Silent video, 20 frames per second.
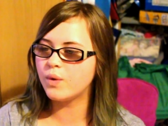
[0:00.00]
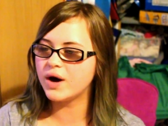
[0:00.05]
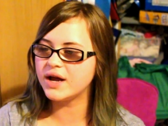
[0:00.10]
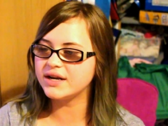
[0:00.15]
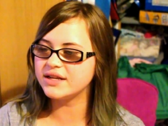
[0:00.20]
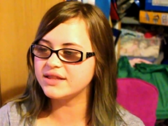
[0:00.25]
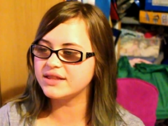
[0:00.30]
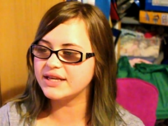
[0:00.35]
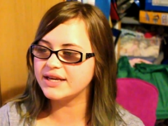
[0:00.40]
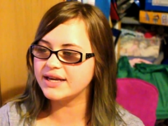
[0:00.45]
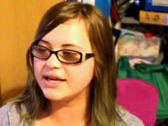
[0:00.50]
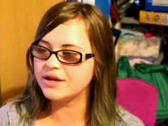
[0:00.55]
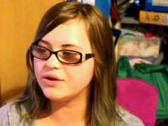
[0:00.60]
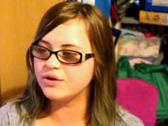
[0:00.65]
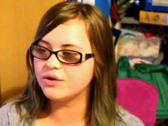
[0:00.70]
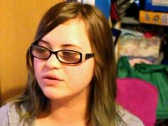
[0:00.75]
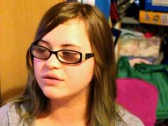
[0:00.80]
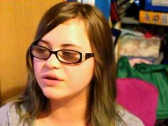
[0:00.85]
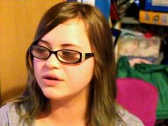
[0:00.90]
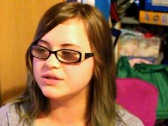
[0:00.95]
One thing in
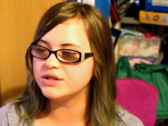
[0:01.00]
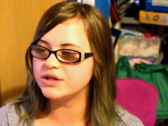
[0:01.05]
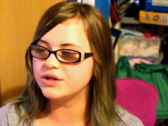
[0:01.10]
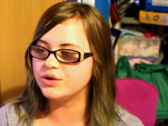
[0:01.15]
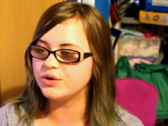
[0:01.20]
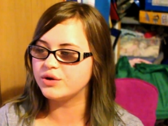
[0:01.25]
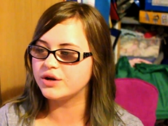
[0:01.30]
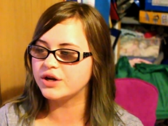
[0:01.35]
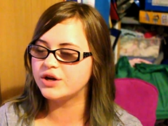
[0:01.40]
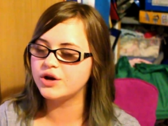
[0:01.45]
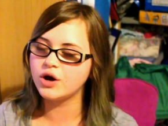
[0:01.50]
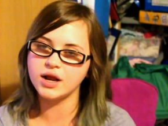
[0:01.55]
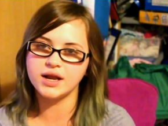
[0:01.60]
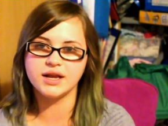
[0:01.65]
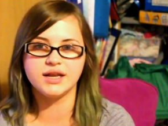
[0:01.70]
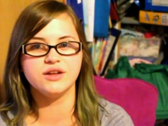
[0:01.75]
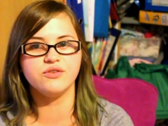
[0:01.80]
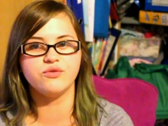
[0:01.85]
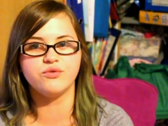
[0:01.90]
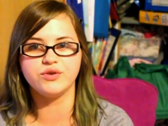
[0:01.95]
your closet you cannot
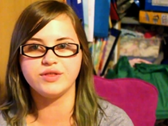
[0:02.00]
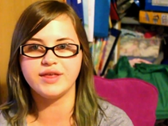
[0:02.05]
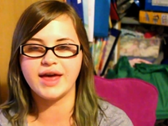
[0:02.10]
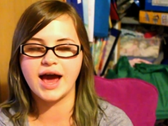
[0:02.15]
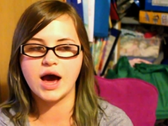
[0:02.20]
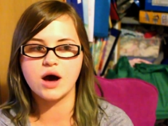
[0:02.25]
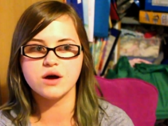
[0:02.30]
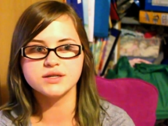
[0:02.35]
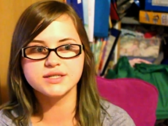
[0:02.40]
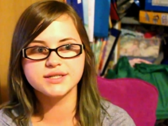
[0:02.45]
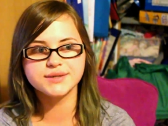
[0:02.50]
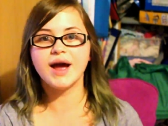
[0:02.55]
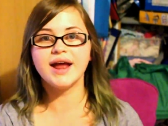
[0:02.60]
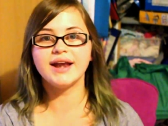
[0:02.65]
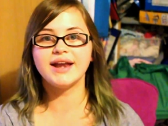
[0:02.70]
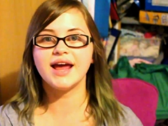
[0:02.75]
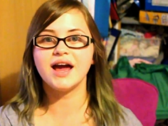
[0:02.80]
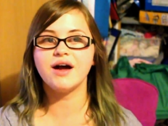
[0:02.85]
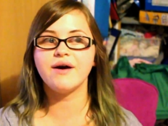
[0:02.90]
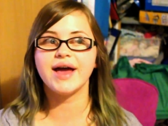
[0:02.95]
live without.
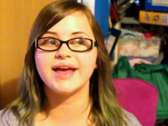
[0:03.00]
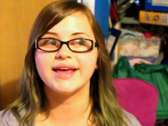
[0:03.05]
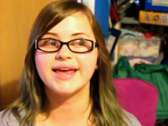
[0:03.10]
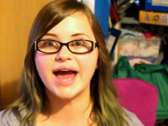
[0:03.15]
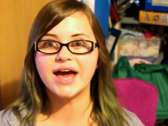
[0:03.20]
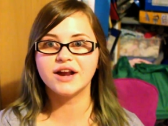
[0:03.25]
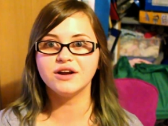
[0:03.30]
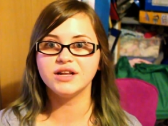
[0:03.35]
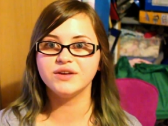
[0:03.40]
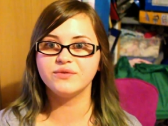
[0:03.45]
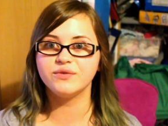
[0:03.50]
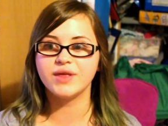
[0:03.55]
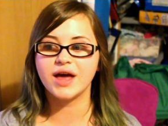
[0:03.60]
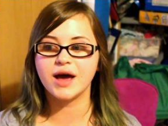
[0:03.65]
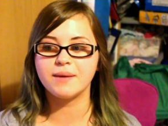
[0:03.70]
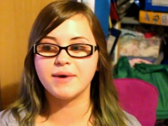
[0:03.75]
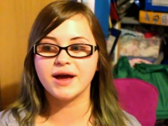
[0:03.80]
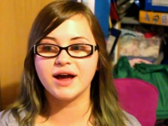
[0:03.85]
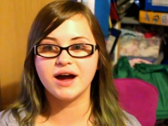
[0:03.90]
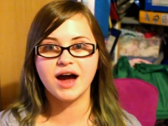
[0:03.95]
Right now, I cannot live
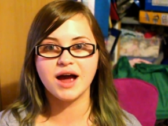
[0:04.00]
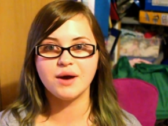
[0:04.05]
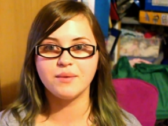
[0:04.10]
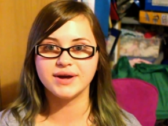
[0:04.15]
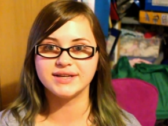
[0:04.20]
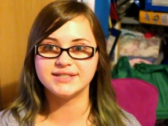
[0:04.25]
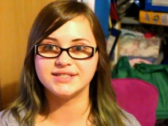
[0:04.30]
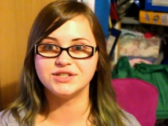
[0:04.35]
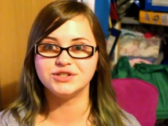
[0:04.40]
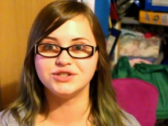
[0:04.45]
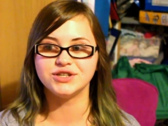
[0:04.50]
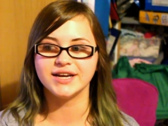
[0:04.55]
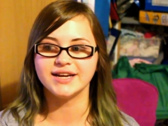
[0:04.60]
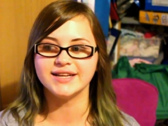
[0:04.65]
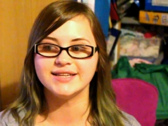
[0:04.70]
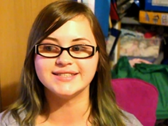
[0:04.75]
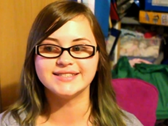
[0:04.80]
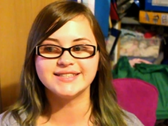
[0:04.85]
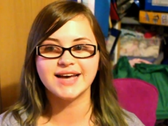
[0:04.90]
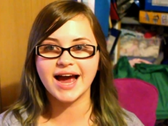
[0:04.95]
without my high-waisted
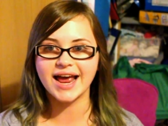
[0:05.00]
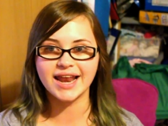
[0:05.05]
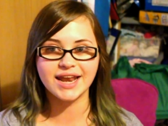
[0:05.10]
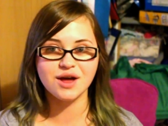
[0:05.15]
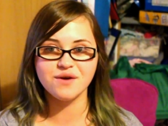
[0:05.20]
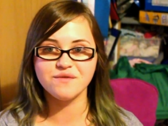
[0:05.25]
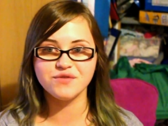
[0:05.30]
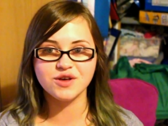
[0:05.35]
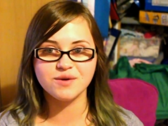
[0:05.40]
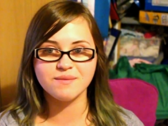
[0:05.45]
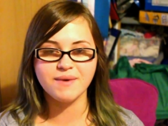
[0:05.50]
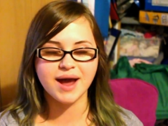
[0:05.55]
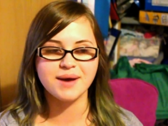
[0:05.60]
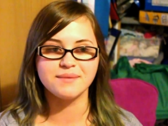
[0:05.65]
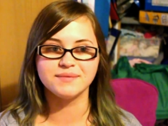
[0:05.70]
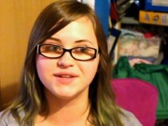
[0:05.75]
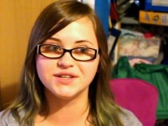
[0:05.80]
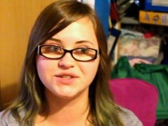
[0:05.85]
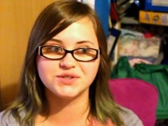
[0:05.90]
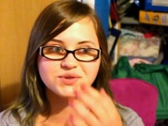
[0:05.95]
jeans. I love them.
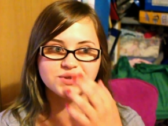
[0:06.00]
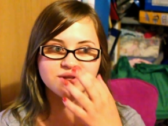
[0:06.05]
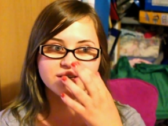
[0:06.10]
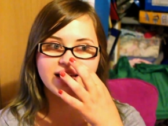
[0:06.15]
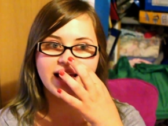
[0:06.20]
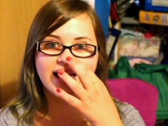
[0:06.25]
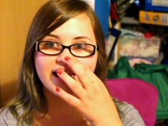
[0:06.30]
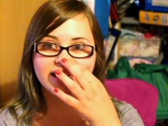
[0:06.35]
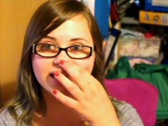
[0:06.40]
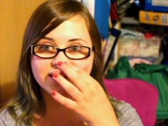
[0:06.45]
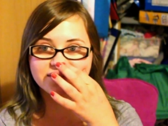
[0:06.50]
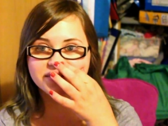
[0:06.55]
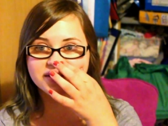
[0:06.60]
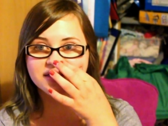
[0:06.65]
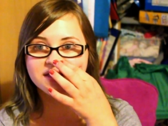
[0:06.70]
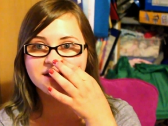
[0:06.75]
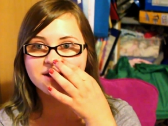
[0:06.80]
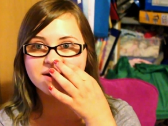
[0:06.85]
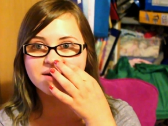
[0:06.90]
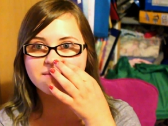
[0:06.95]
I live
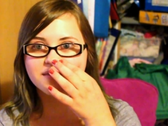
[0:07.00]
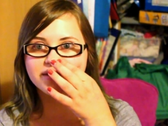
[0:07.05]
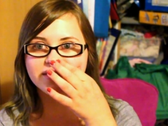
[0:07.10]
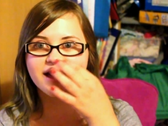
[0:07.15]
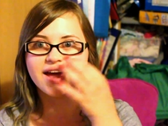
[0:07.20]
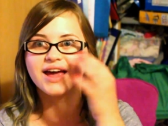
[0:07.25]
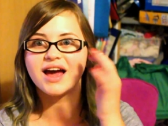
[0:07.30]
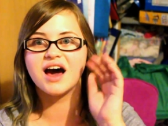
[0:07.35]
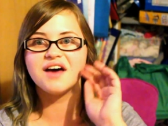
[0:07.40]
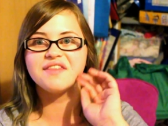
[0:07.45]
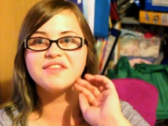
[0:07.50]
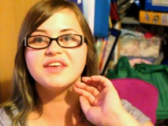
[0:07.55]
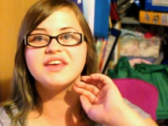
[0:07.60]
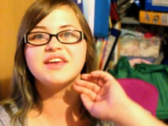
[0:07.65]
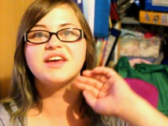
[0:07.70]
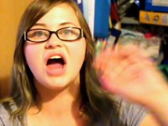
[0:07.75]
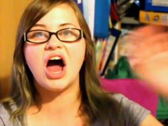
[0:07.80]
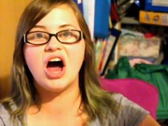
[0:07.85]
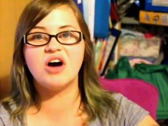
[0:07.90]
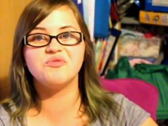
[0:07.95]
in them. They are the
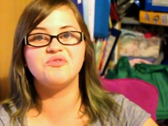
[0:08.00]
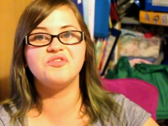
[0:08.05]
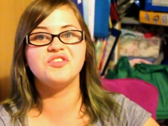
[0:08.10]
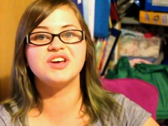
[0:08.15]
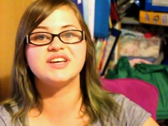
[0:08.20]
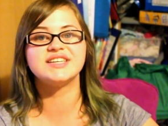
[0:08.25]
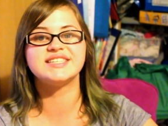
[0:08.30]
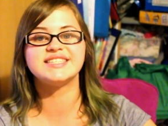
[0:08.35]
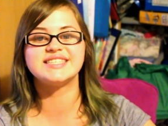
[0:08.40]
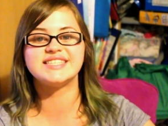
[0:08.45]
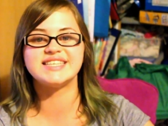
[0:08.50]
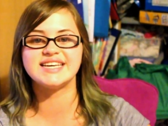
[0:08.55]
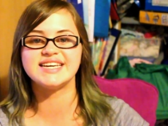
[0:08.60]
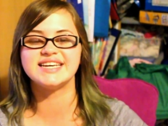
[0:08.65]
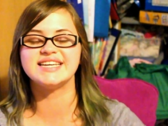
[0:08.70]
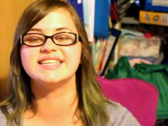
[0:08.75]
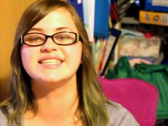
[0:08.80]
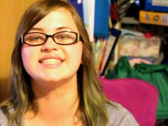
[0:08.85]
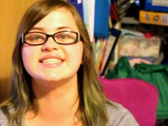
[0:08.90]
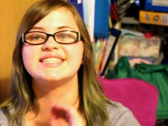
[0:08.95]
comfiest
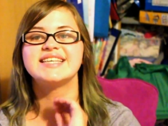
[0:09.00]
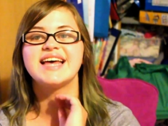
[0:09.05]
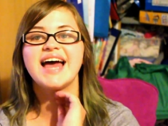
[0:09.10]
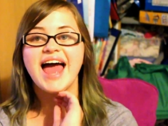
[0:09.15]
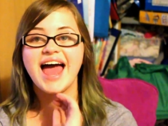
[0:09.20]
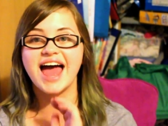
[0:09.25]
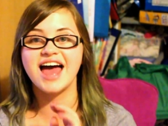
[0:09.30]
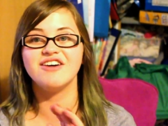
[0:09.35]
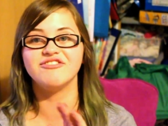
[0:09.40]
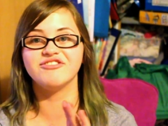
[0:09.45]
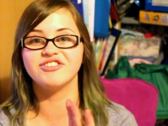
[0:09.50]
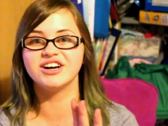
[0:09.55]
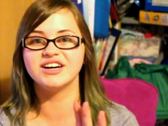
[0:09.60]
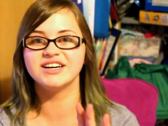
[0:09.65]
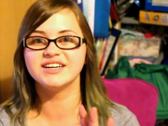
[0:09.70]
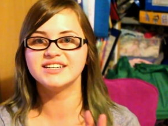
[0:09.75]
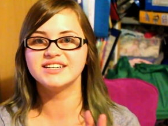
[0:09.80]
things ever.